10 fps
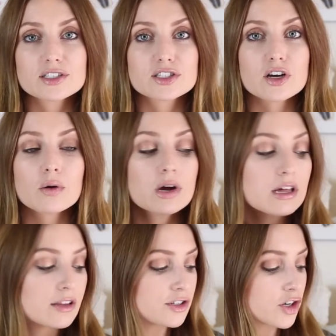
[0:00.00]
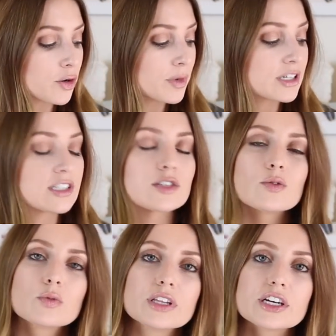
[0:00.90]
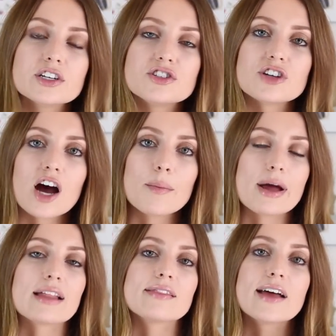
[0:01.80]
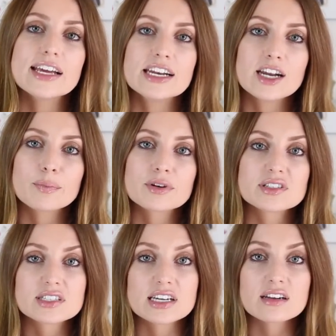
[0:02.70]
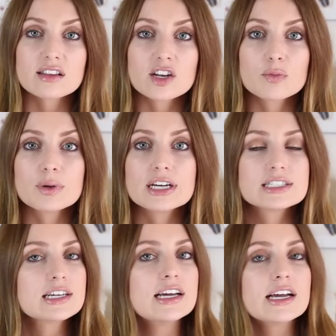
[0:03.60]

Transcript: So the turmeric does a really good job at lightening up your skin a little bit.